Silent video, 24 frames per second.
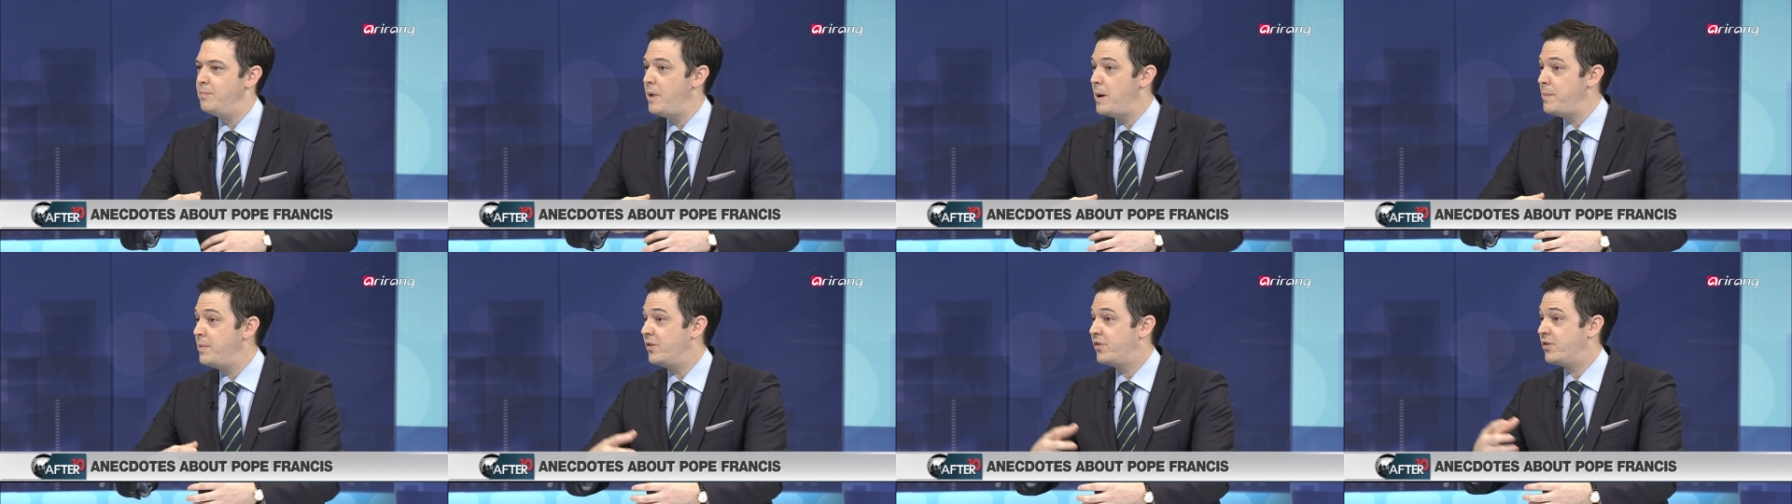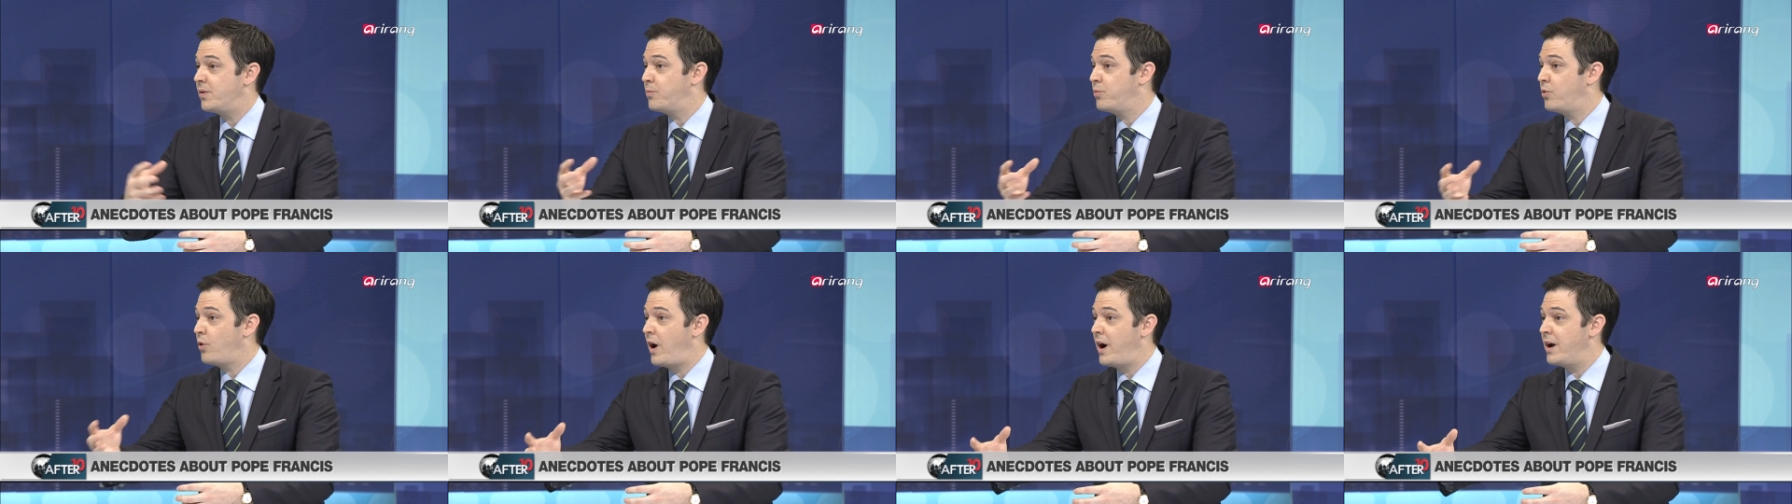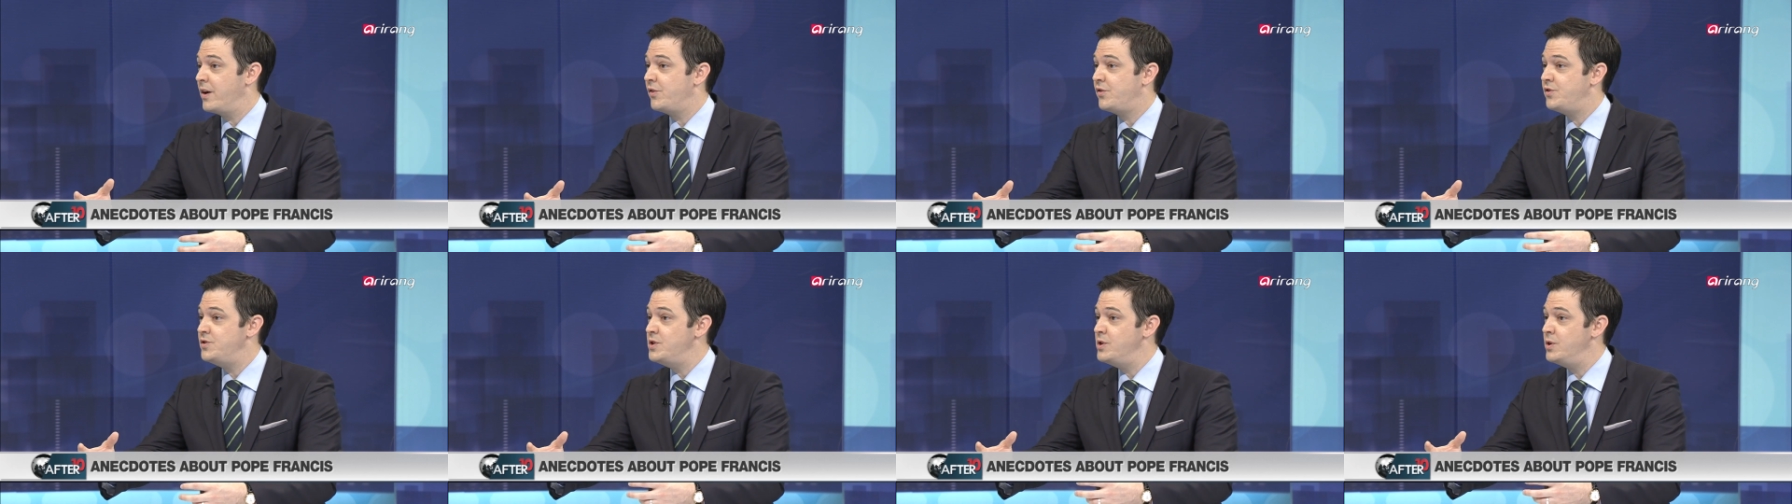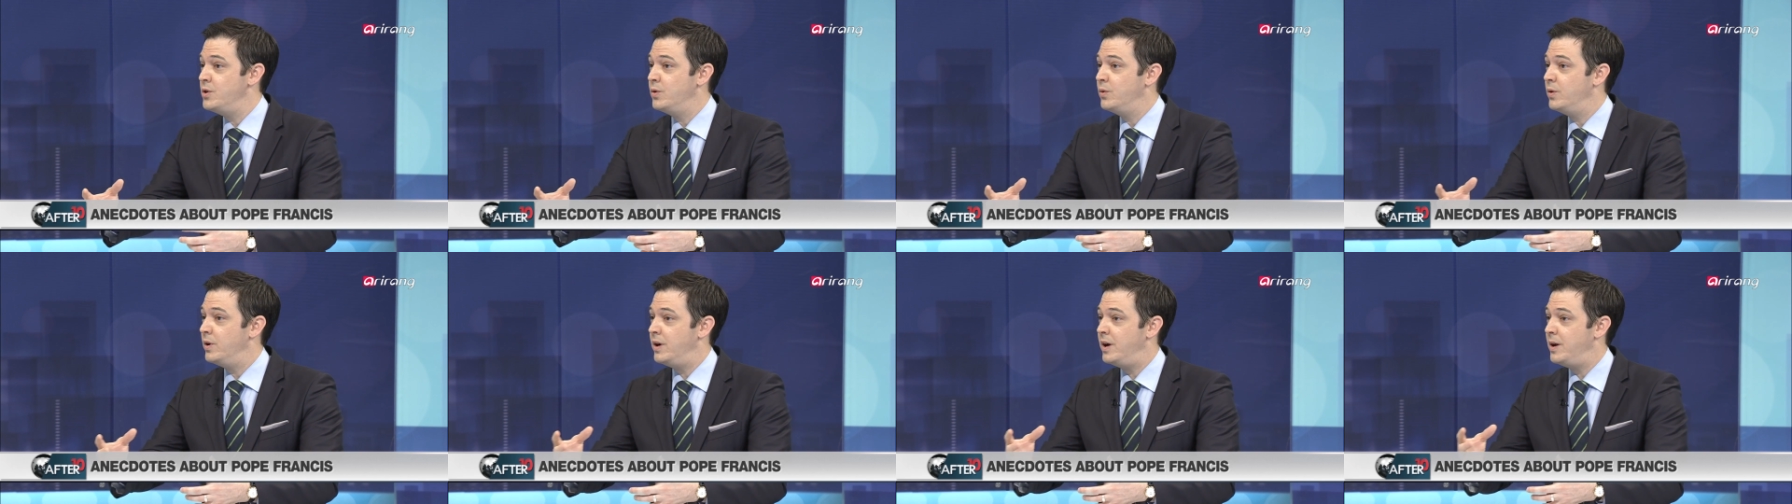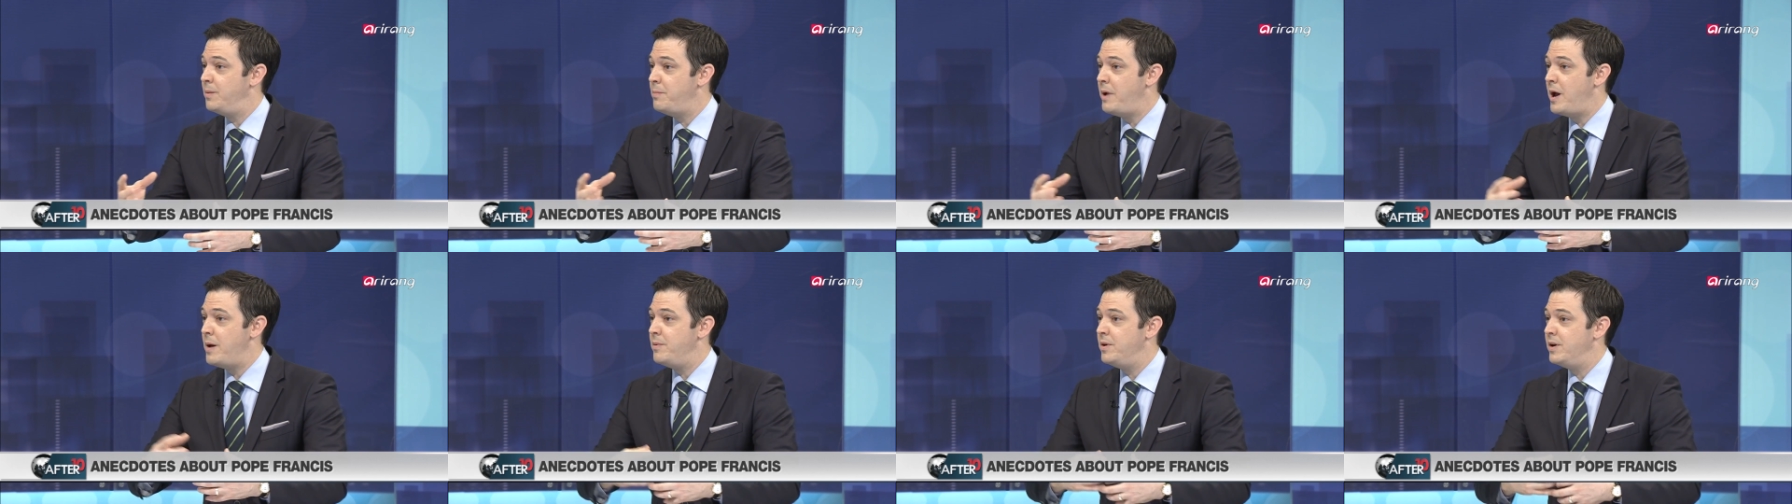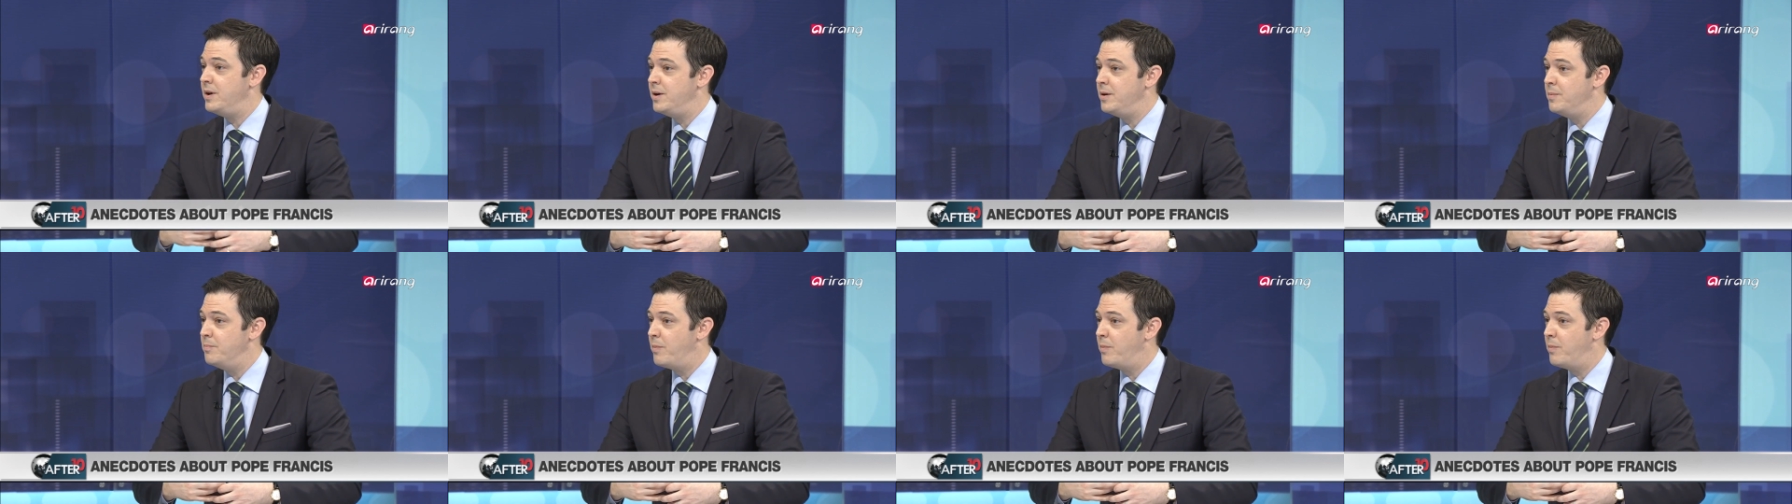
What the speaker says: maybe surprised you and maybe